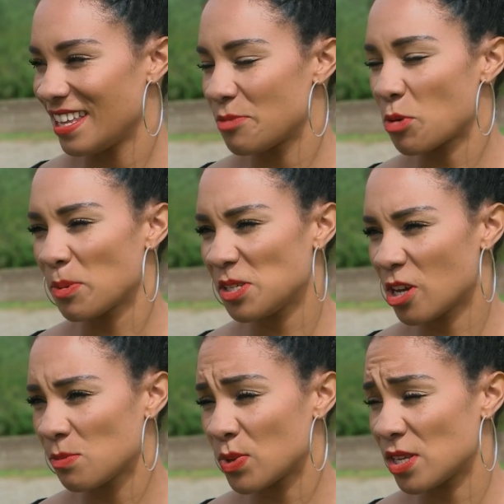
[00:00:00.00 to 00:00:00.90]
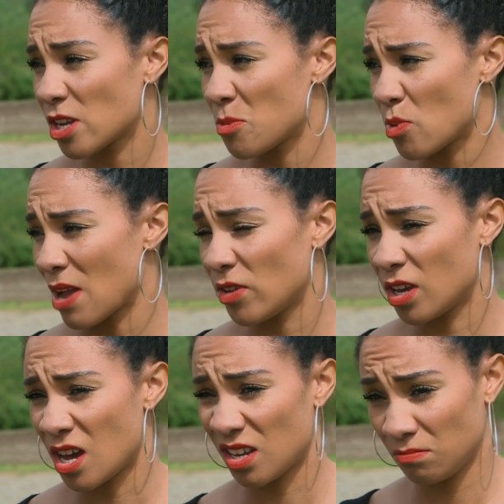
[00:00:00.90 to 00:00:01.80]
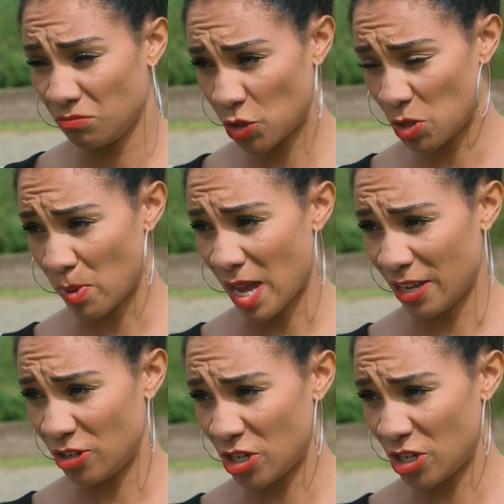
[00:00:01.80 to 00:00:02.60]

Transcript: The property comes with its own private garden just behind